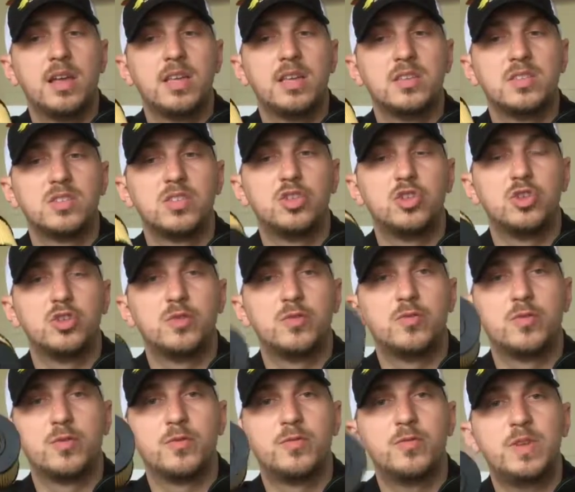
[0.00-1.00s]
is good
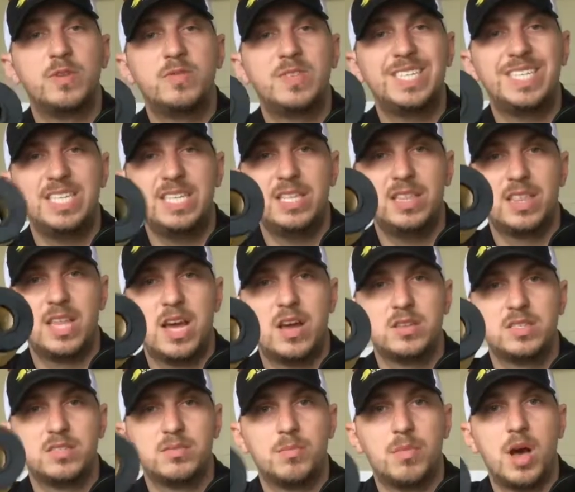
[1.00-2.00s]
for
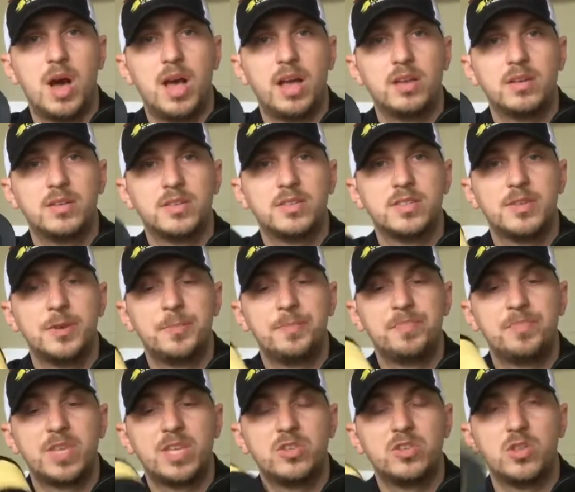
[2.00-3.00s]
15,000 miles.
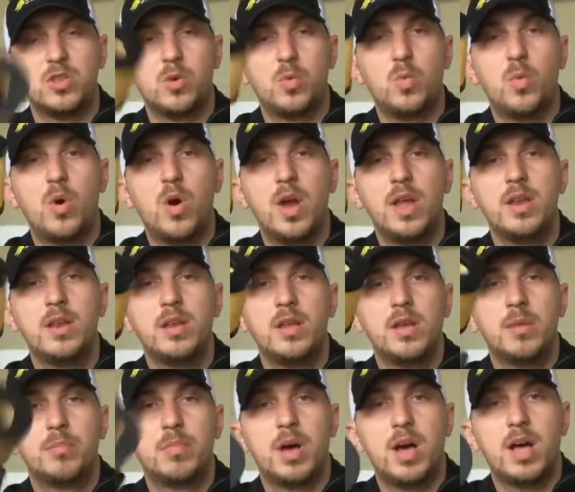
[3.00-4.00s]
So one
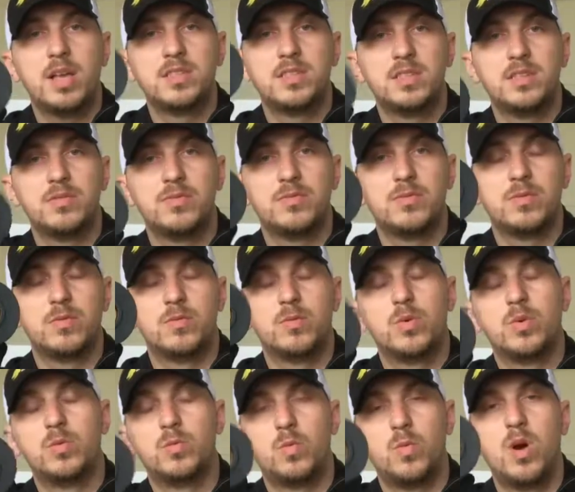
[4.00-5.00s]

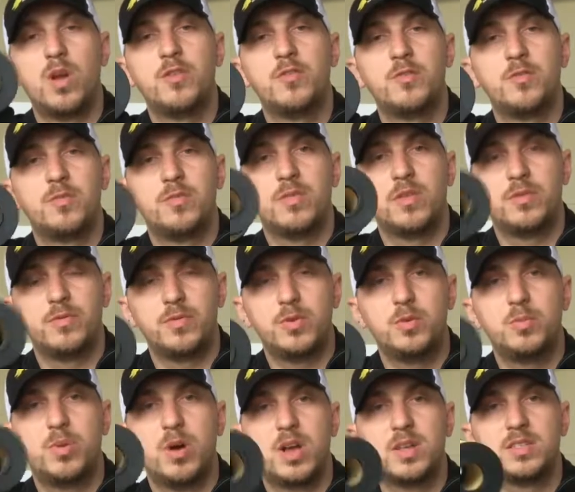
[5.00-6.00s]
of the
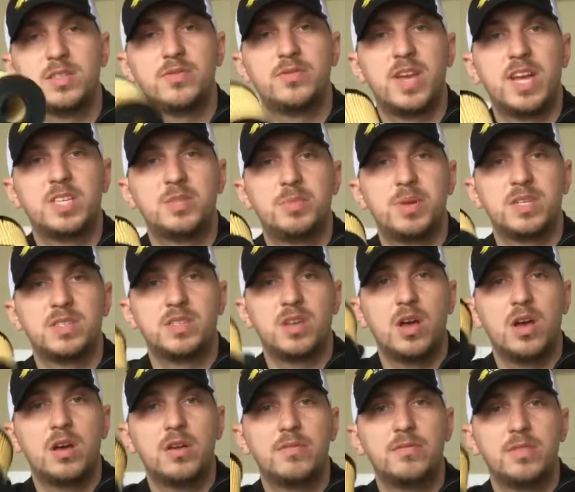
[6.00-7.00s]
few positive aspects
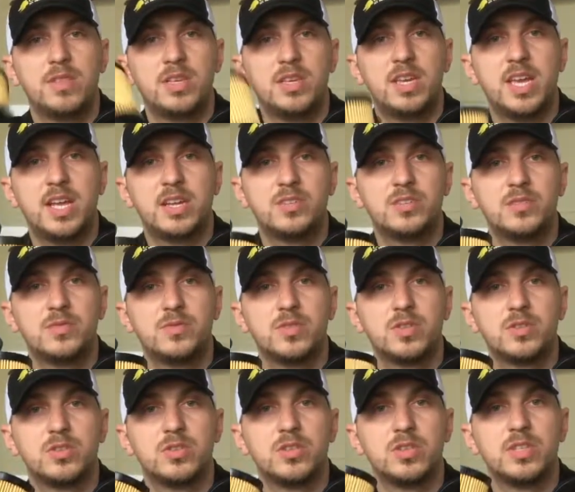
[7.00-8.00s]
of the canister
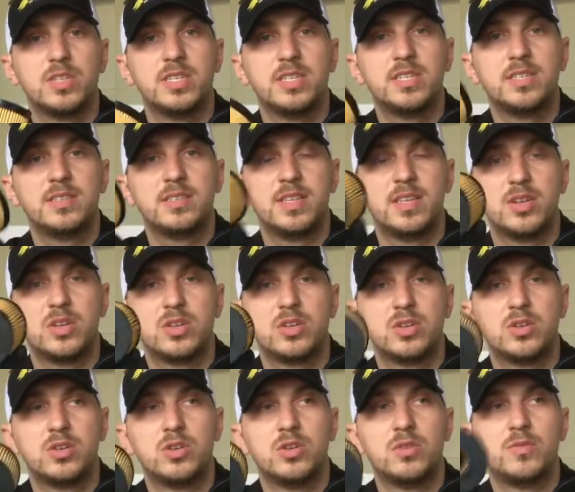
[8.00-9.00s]
filter is they are
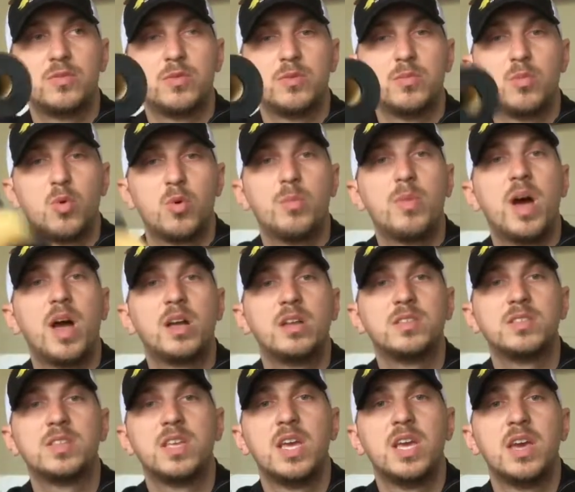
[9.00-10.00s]
good for more
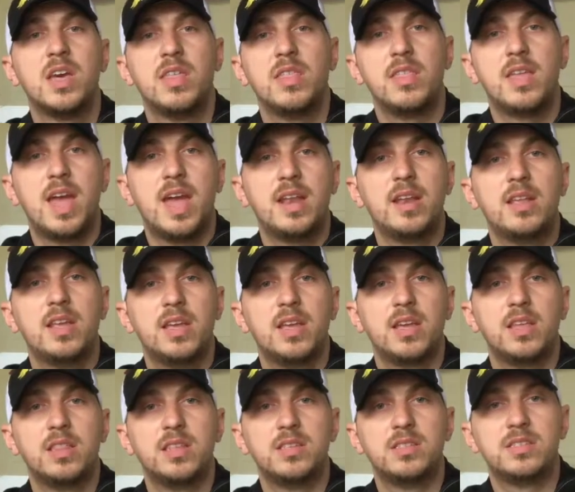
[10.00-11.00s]
miles than
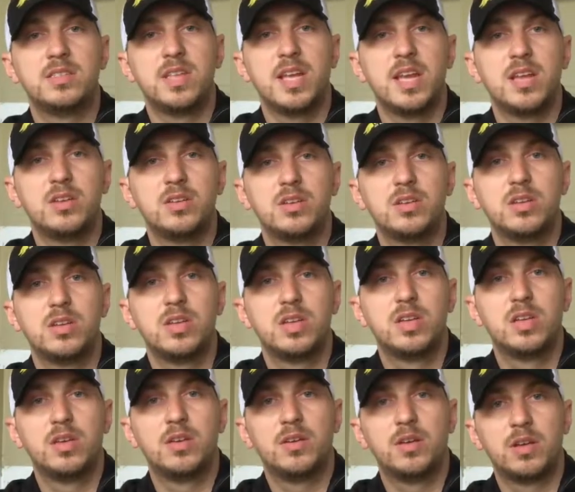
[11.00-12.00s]
the standard
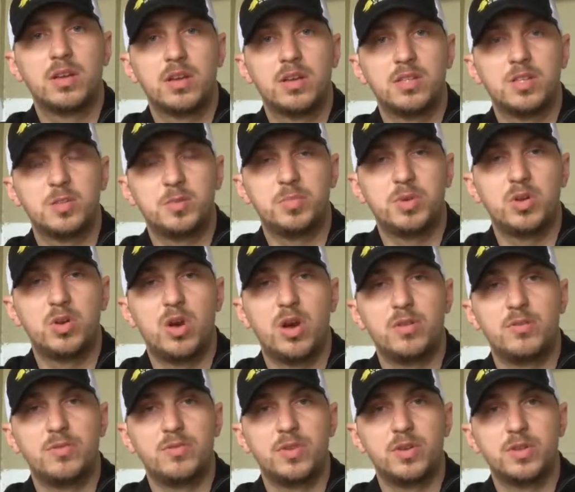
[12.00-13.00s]

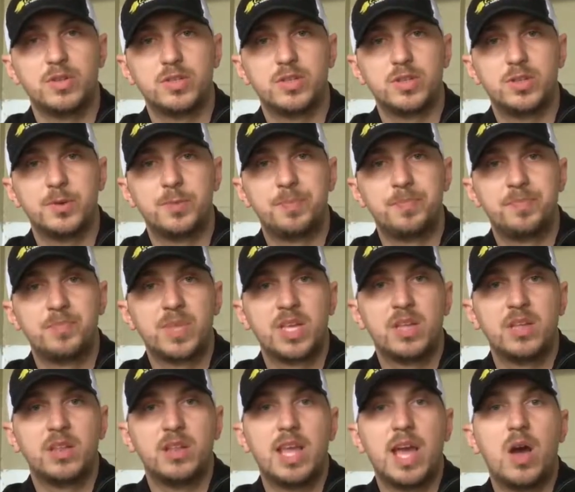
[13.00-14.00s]
spin-on filter.
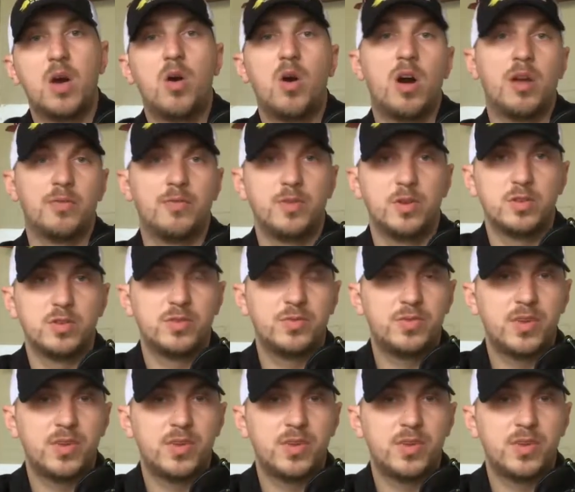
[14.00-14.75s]
Now, on Filter